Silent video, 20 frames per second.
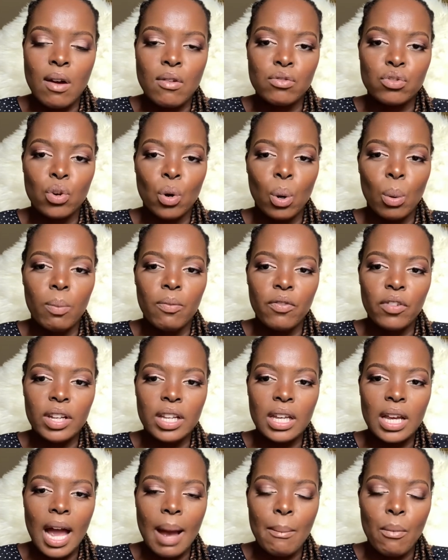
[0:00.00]

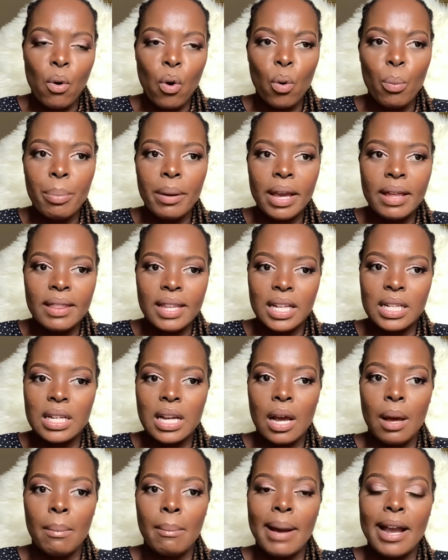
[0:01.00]
Hopefully I'm hoping that
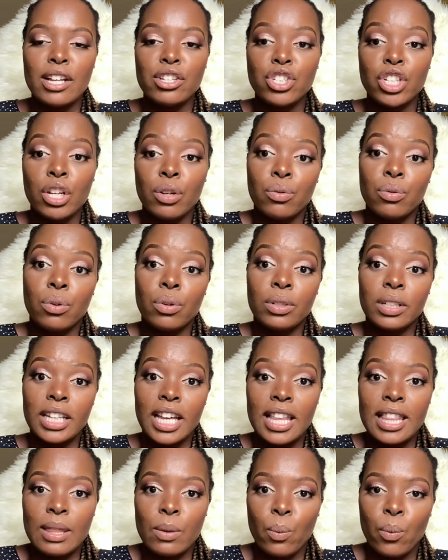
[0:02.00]
my general
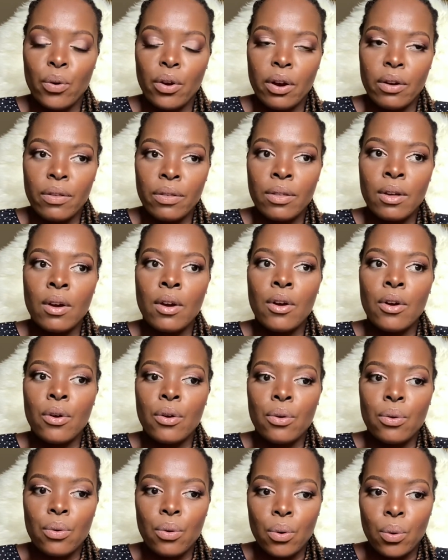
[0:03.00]
net worth
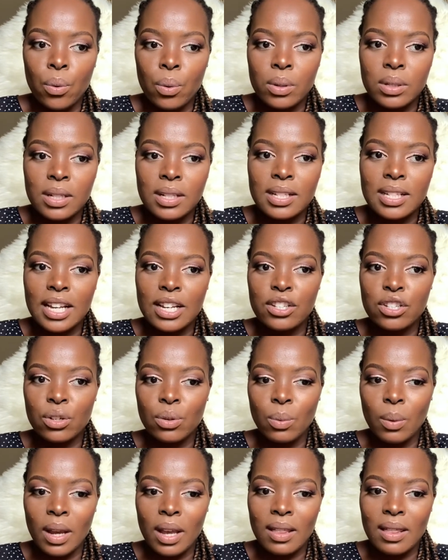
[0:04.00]
grows in such a
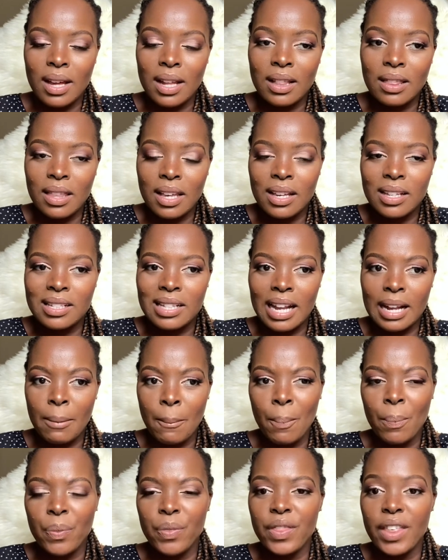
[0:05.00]
way that things like
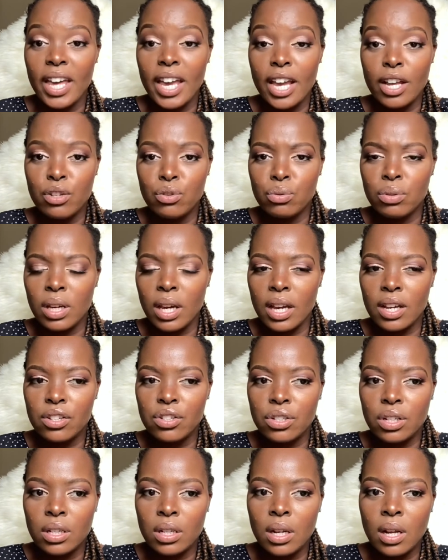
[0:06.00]
their
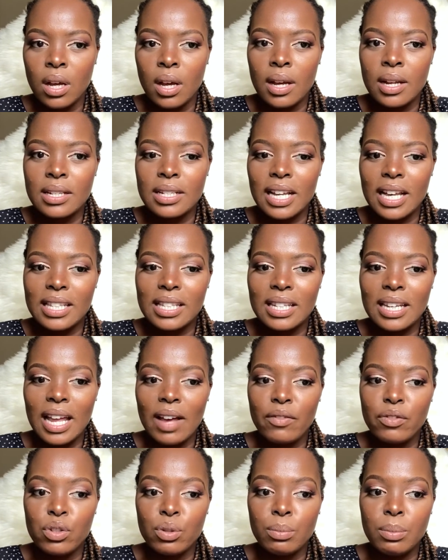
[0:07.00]
education doesn't
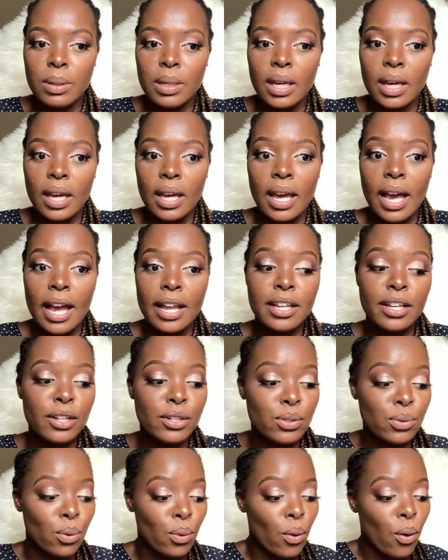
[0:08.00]
have to be I need
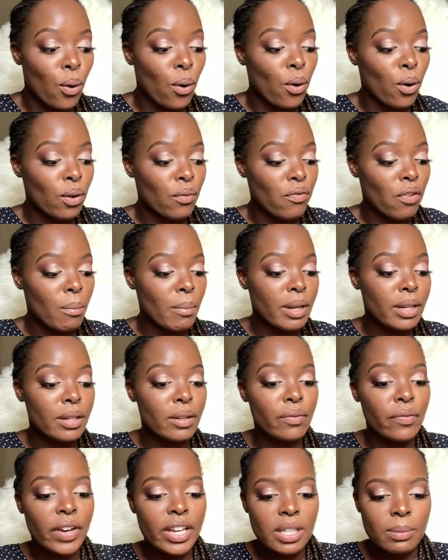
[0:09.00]
to call from an
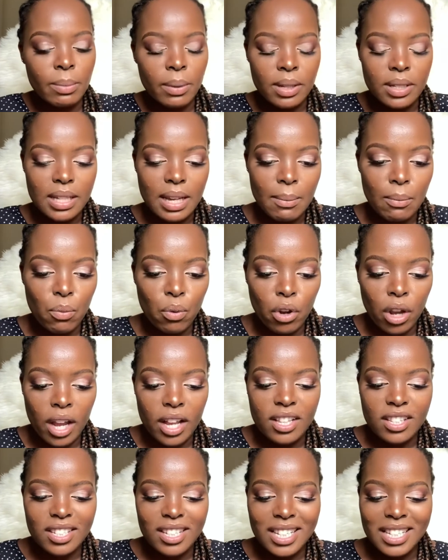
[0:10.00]
investment somewhere.
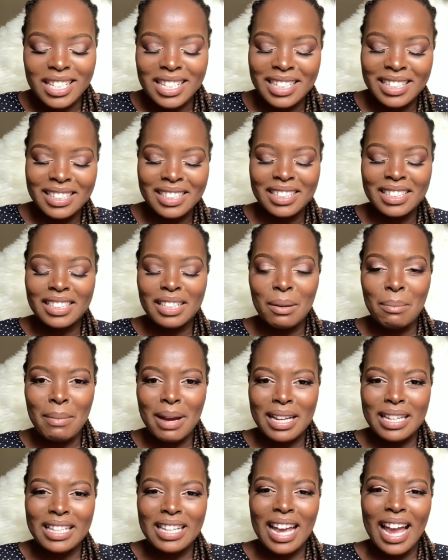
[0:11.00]
It's just
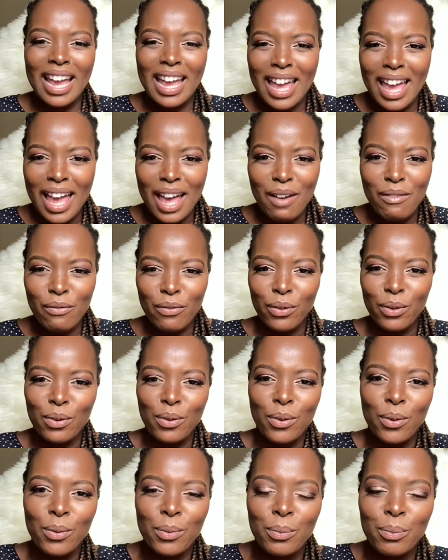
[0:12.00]
money I have, you know.